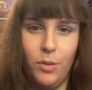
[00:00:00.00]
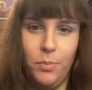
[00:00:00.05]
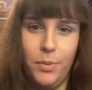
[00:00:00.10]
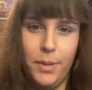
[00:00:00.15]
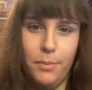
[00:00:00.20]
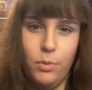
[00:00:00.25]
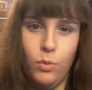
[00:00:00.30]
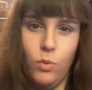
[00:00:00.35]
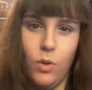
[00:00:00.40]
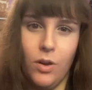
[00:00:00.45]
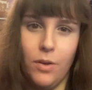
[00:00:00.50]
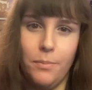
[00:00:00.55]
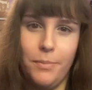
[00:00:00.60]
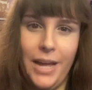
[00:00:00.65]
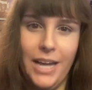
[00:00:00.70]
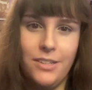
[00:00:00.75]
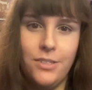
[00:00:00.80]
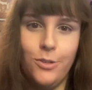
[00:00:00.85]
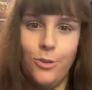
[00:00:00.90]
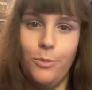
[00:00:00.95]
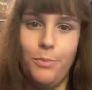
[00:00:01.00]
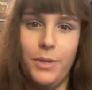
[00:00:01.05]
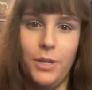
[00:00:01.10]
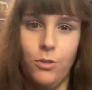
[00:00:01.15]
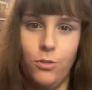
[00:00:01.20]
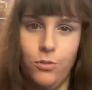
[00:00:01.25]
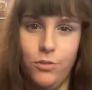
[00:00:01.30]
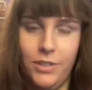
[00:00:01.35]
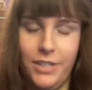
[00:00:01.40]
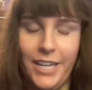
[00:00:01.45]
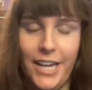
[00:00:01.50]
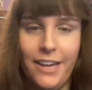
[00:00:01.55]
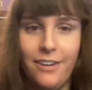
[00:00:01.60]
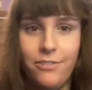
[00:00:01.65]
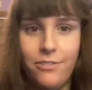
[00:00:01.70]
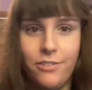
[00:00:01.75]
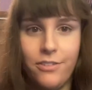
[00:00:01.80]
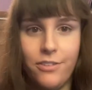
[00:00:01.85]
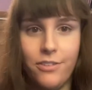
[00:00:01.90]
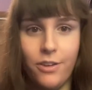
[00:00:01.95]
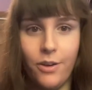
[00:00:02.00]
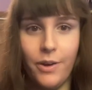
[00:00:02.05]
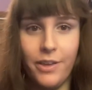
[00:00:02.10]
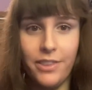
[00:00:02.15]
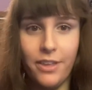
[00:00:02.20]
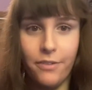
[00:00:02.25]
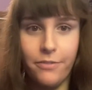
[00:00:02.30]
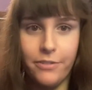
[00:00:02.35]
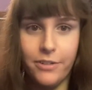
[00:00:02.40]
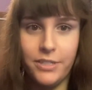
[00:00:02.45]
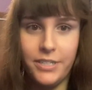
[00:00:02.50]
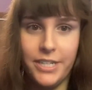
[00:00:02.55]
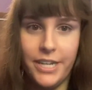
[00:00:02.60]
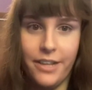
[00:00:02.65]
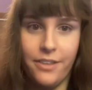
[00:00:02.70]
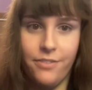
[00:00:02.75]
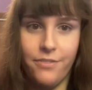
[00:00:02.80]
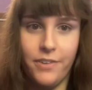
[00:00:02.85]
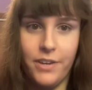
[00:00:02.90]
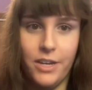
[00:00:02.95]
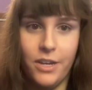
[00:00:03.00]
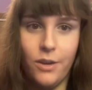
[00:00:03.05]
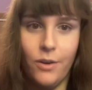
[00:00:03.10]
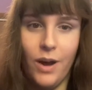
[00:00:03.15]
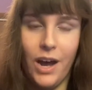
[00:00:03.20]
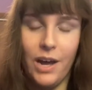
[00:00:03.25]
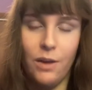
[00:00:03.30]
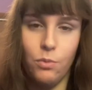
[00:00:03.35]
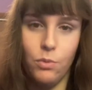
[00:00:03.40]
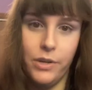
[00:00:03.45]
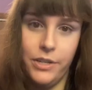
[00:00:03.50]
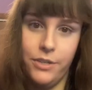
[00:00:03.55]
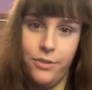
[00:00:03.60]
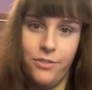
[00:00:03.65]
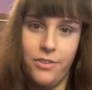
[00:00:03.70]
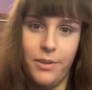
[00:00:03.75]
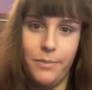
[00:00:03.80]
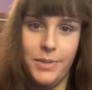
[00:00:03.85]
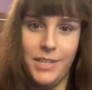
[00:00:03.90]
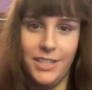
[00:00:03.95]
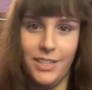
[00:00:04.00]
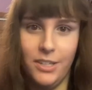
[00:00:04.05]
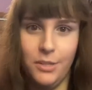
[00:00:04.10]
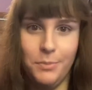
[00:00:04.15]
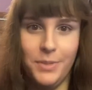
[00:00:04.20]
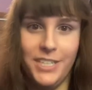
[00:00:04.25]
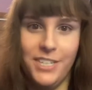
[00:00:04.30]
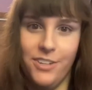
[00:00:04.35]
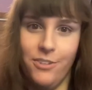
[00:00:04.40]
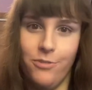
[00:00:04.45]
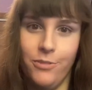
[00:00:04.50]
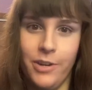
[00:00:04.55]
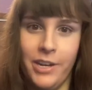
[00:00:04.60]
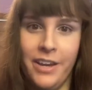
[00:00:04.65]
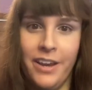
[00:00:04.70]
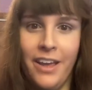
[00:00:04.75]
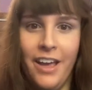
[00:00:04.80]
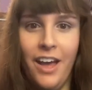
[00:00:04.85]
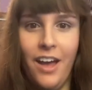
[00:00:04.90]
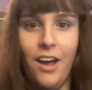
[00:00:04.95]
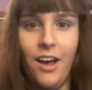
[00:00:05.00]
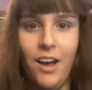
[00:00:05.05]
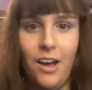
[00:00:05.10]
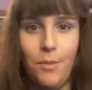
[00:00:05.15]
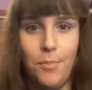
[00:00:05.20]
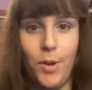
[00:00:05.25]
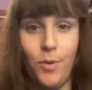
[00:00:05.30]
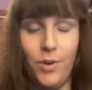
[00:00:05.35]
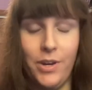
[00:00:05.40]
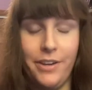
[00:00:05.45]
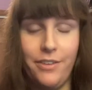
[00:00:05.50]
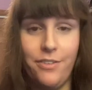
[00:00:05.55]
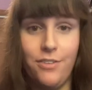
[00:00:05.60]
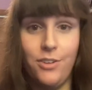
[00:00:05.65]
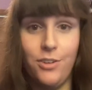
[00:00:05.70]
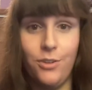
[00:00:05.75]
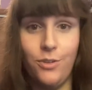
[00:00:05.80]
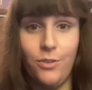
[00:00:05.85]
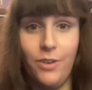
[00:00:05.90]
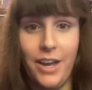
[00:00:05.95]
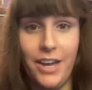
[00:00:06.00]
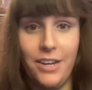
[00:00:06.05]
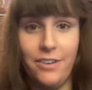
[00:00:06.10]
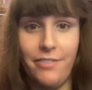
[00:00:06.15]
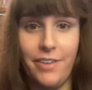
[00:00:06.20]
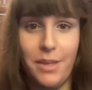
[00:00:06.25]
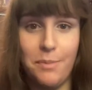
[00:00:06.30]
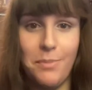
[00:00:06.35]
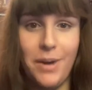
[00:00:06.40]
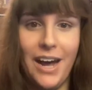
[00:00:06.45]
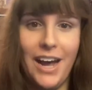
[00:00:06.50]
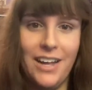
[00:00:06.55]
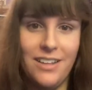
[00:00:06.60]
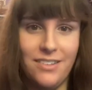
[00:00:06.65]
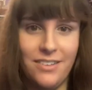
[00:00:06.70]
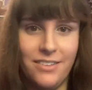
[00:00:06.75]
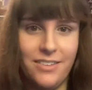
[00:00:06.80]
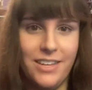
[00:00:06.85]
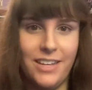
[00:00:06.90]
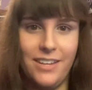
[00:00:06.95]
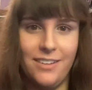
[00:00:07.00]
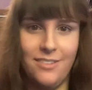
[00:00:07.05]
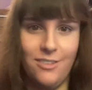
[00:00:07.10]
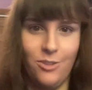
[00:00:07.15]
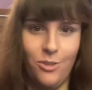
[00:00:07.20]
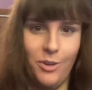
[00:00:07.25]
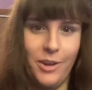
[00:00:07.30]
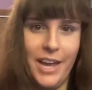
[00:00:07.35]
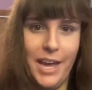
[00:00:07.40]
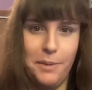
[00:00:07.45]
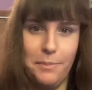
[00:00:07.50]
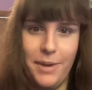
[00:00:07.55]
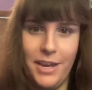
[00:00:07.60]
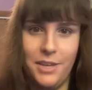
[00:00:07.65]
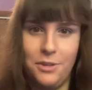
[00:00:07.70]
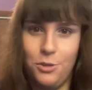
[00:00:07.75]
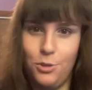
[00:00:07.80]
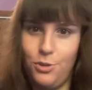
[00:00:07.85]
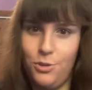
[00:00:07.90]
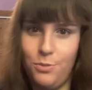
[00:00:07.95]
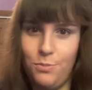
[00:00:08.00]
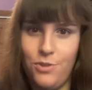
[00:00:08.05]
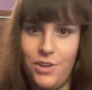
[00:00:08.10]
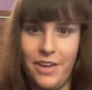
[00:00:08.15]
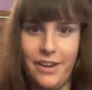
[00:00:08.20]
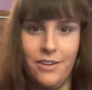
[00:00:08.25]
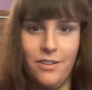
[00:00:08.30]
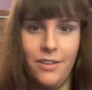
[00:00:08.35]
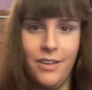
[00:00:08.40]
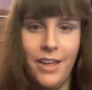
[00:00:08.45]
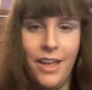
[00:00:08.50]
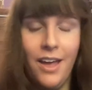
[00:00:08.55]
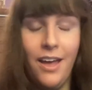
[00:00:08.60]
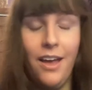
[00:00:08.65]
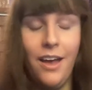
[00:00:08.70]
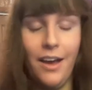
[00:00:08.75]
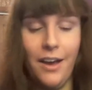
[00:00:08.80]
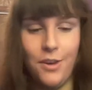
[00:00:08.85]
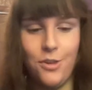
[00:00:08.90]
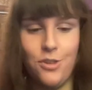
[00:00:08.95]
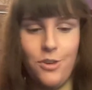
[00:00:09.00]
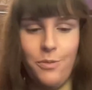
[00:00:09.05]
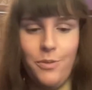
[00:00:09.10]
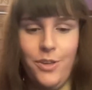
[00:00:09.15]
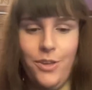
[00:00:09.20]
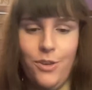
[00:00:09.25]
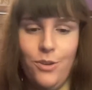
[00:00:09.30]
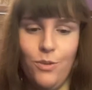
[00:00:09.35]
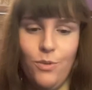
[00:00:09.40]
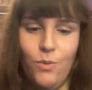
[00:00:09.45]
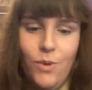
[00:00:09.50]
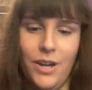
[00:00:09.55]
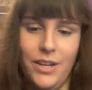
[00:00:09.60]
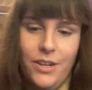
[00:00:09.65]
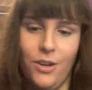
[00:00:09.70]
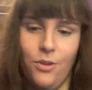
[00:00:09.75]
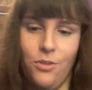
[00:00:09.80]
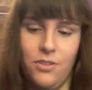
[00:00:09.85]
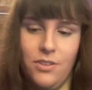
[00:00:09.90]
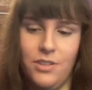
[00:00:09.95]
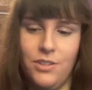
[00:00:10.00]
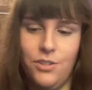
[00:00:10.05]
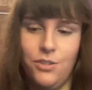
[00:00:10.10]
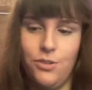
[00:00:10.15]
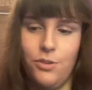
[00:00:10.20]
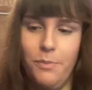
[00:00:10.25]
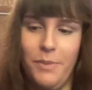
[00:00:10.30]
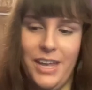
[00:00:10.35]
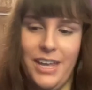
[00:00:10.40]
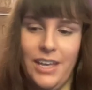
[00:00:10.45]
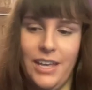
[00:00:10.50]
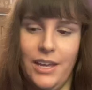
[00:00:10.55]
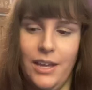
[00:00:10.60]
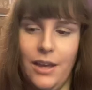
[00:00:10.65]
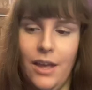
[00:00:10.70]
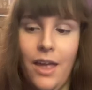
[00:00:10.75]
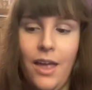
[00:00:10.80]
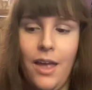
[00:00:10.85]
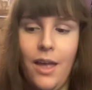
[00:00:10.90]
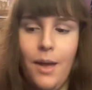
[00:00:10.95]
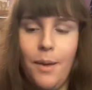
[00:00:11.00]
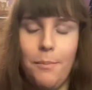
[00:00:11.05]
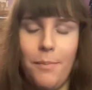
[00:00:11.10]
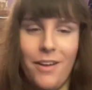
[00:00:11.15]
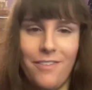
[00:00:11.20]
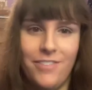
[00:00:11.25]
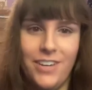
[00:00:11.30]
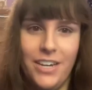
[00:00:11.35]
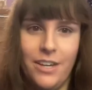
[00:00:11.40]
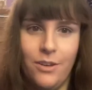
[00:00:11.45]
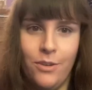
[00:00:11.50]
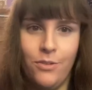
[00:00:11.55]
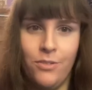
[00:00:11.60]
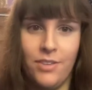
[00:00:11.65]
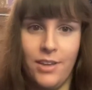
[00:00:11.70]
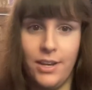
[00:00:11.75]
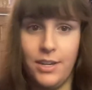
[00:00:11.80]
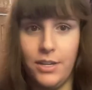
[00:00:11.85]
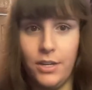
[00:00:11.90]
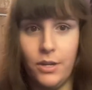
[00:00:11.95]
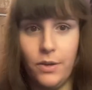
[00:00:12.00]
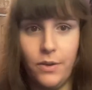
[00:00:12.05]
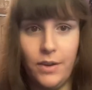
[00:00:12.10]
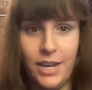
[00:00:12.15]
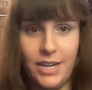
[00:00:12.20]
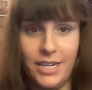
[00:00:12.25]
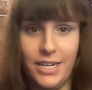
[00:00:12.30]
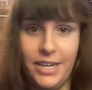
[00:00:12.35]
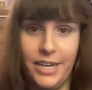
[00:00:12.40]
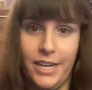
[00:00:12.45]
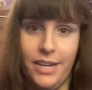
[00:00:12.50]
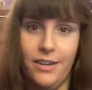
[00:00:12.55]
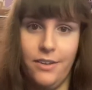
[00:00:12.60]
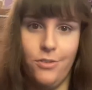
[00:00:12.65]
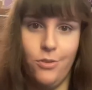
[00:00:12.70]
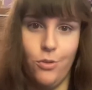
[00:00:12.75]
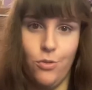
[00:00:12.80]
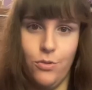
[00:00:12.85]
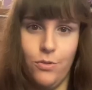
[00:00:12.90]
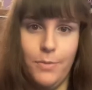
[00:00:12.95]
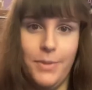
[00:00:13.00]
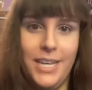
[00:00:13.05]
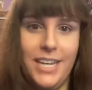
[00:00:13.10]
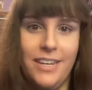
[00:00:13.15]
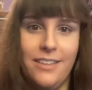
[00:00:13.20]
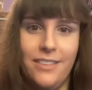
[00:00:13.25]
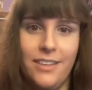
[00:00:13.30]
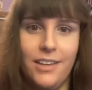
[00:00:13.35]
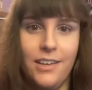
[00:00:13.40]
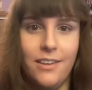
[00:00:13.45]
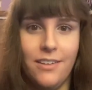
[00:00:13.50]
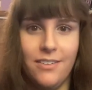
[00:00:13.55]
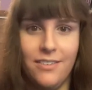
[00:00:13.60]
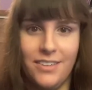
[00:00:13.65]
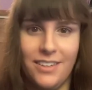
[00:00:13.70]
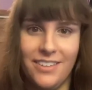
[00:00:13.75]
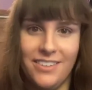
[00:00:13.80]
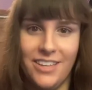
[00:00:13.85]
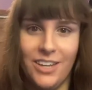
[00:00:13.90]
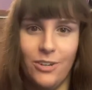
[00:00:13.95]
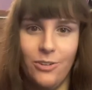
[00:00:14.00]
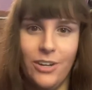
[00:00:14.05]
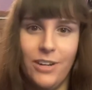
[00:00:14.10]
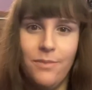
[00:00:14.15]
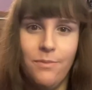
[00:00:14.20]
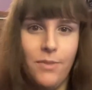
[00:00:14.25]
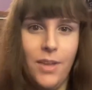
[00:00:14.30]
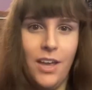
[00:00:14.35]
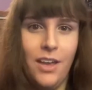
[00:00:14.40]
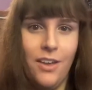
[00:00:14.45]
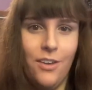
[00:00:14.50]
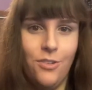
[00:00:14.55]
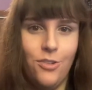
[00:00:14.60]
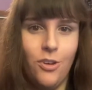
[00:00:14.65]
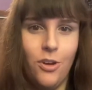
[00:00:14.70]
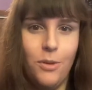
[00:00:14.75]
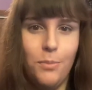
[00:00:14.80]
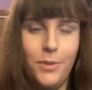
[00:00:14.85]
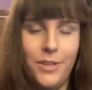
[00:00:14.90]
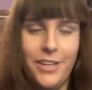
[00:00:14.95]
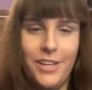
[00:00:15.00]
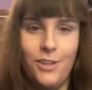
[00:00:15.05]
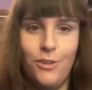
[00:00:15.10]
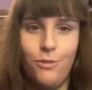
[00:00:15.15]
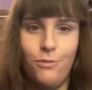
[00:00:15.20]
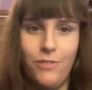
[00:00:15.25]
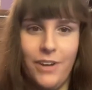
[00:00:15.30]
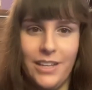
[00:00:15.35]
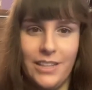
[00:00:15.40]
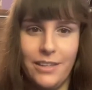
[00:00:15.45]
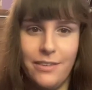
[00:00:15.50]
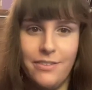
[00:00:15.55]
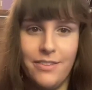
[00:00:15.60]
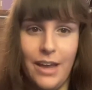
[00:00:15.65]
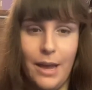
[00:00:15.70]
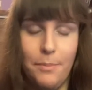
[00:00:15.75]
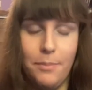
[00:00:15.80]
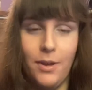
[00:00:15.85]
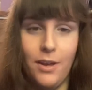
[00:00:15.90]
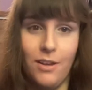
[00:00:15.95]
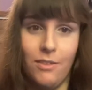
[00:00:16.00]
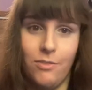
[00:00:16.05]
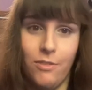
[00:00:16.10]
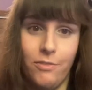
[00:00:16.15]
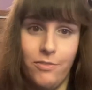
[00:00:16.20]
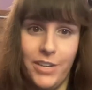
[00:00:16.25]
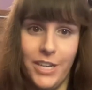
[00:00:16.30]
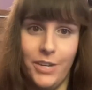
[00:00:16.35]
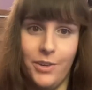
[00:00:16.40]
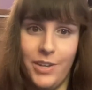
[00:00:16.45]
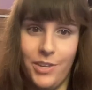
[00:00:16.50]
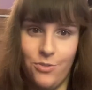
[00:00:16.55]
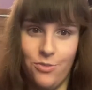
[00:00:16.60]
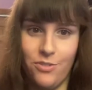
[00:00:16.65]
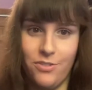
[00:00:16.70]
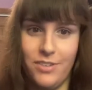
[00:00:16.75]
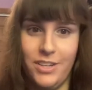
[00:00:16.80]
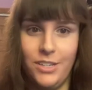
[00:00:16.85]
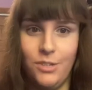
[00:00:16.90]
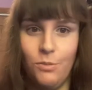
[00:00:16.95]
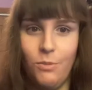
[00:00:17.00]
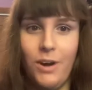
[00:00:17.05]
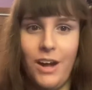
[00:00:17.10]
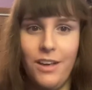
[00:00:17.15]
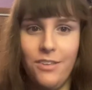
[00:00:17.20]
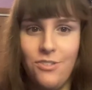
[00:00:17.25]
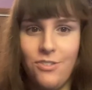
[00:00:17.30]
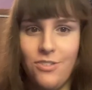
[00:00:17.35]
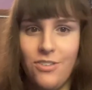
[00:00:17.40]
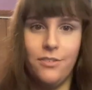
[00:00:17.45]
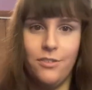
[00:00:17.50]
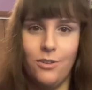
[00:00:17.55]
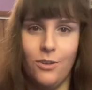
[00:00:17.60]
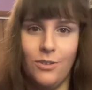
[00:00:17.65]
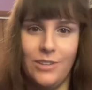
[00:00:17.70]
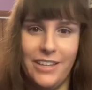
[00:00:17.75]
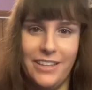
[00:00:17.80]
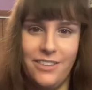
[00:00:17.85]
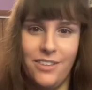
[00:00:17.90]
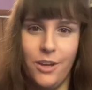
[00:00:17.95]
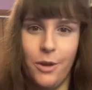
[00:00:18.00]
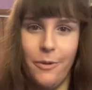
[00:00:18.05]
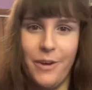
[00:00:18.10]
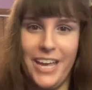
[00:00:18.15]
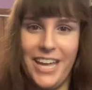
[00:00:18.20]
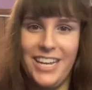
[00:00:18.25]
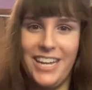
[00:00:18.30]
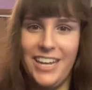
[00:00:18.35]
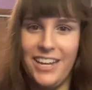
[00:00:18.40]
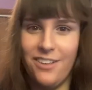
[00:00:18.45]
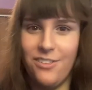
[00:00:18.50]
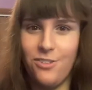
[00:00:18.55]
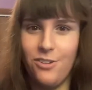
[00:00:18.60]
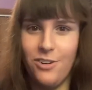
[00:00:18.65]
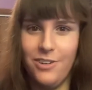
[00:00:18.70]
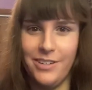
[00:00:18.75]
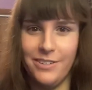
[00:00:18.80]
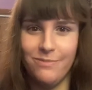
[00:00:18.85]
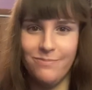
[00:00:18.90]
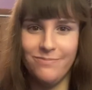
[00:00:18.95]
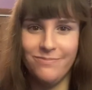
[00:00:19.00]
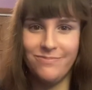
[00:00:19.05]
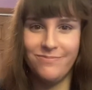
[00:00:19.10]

people, welcome back to A Beatleful Life. So I thought for today's video I would do something a little bit different. Um, I wanted to do kind of a behind the scenes look at my YouTube channel, uh, showing you what goes into making my videos and, you know, editing social media things, et cetera. So hopefully you find this type of video interesting to watch. So let's go ahead and get started.